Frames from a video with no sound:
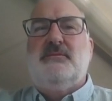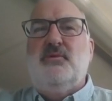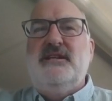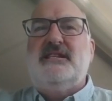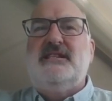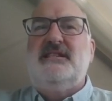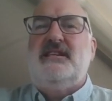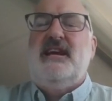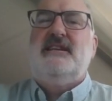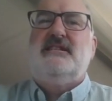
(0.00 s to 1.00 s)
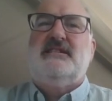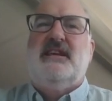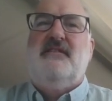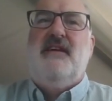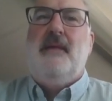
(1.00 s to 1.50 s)
and some recent changes
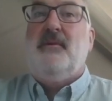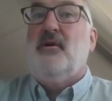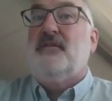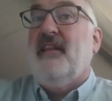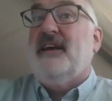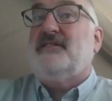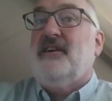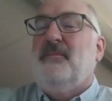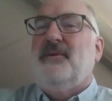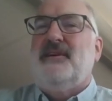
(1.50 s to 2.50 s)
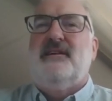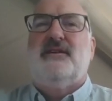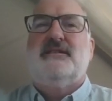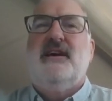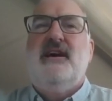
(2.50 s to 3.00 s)
that have happened over the last couple of
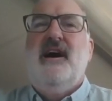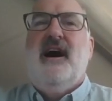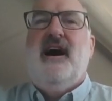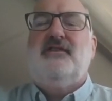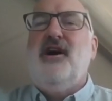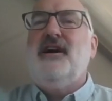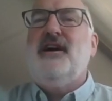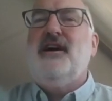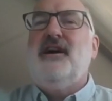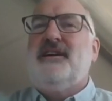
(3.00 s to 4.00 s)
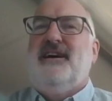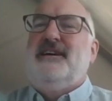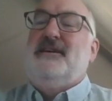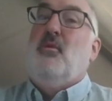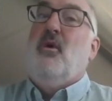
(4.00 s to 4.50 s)
years. To
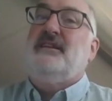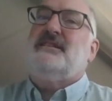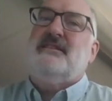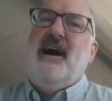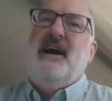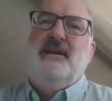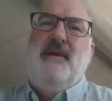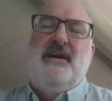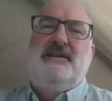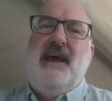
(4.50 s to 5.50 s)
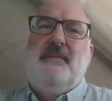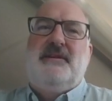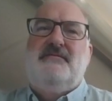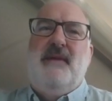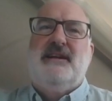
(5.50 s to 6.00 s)
talk in one slide about
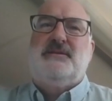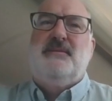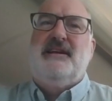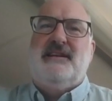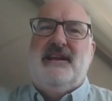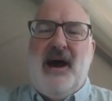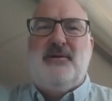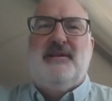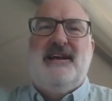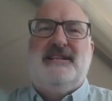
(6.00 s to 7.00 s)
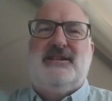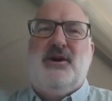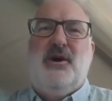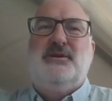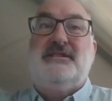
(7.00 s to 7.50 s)
adaptive management and how it relates to
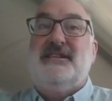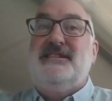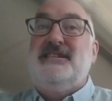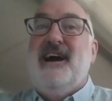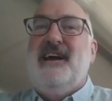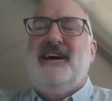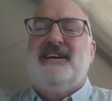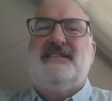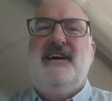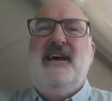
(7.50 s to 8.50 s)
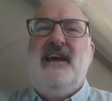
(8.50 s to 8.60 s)
coasts and GIS,